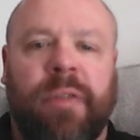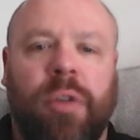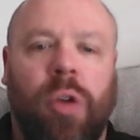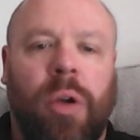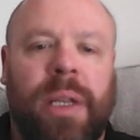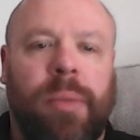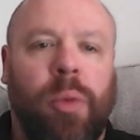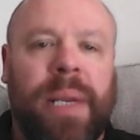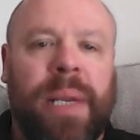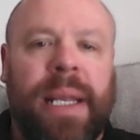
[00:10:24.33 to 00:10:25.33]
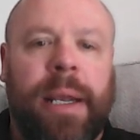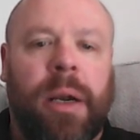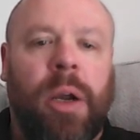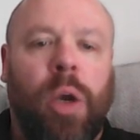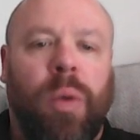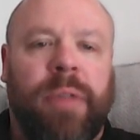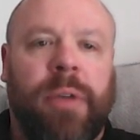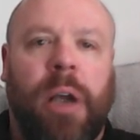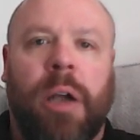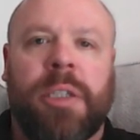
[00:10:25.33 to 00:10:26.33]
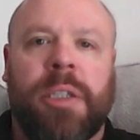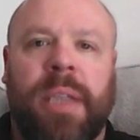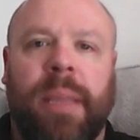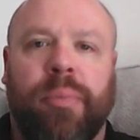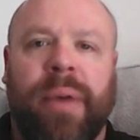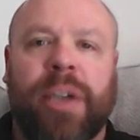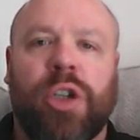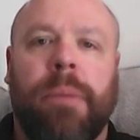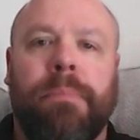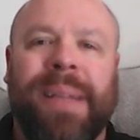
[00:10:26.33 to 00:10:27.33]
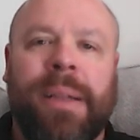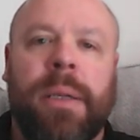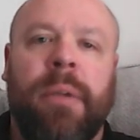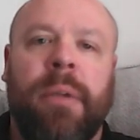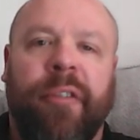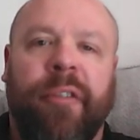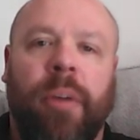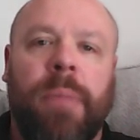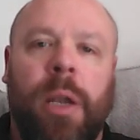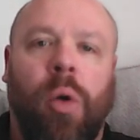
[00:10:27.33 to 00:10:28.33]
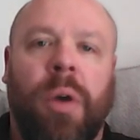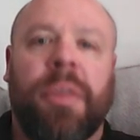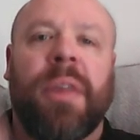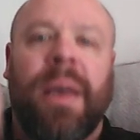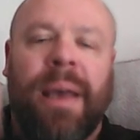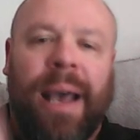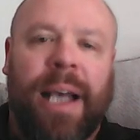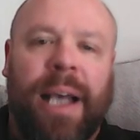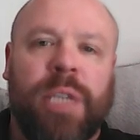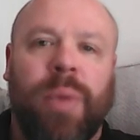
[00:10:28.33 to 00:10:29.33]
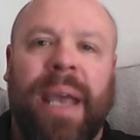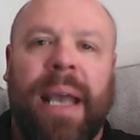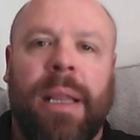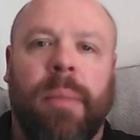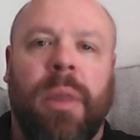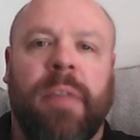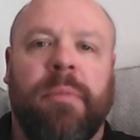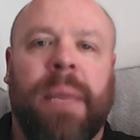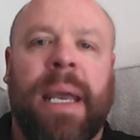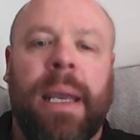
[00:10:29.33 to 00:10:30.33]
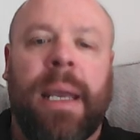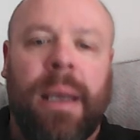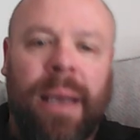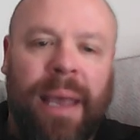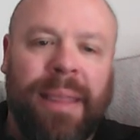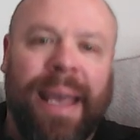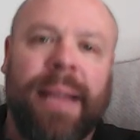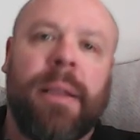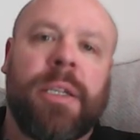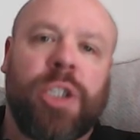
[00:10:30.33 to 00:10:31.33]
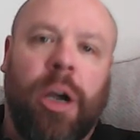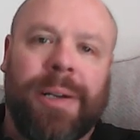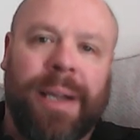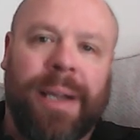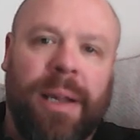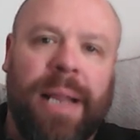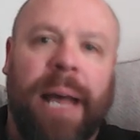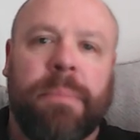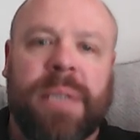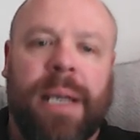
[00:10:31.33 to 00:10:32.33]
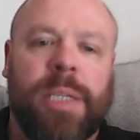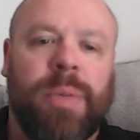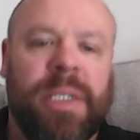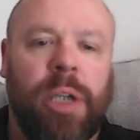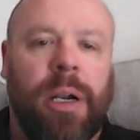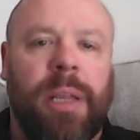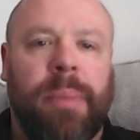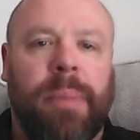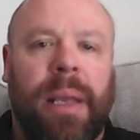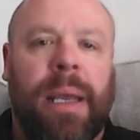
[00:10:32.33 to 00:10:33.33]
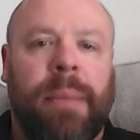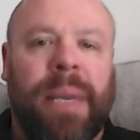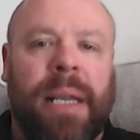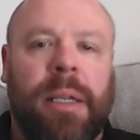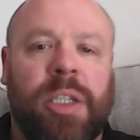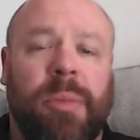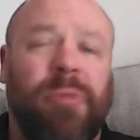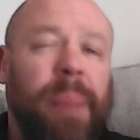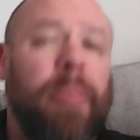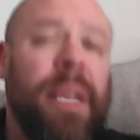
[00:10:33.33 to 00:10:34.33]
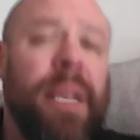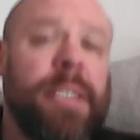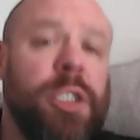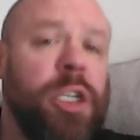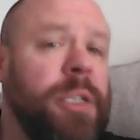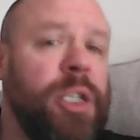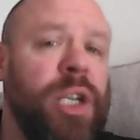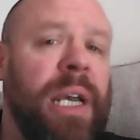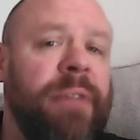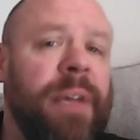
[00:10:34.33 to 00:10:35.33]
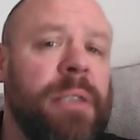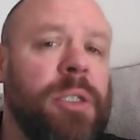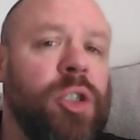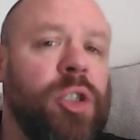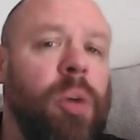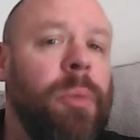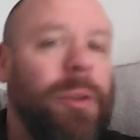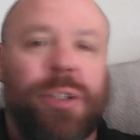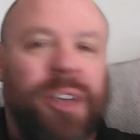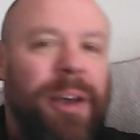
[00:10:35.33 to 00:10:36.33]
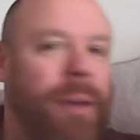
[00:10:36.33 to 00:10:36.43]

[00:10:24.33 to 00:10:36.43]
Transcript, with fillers: going on at the moment here with regards to the pressure building from the north as we end the month of May. Then they start to collapse as we start the uh, beginning of the summer. Remember, this is just the GFS ensemble. There's